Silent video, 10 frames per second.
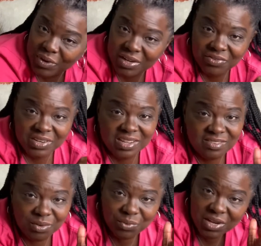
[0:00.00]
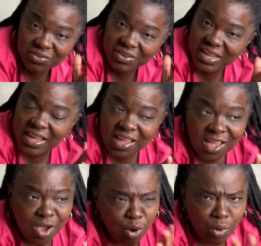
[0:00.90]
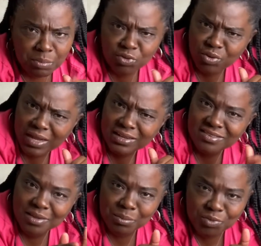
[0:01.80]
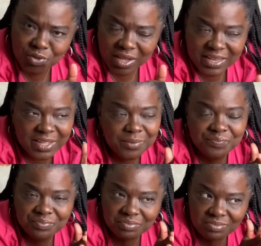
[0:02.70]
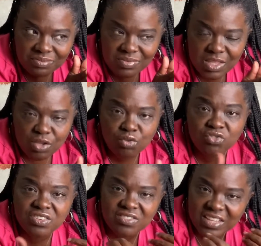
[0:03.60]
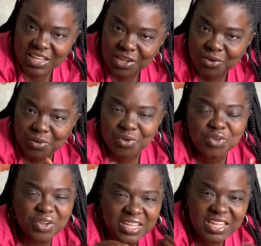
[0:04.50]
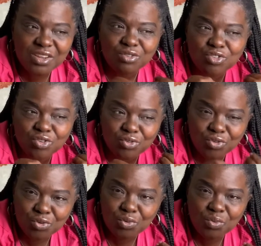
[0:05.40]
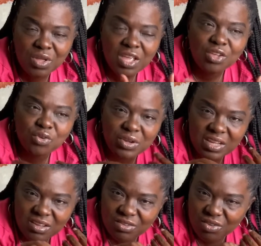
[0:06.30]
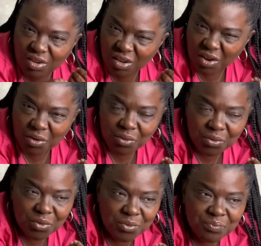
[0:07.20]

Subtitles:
ready for this, I'm ready for that. I'm gonna try this, I'm gonna try that. You're just eager. You're eager to do, you're eager to learn.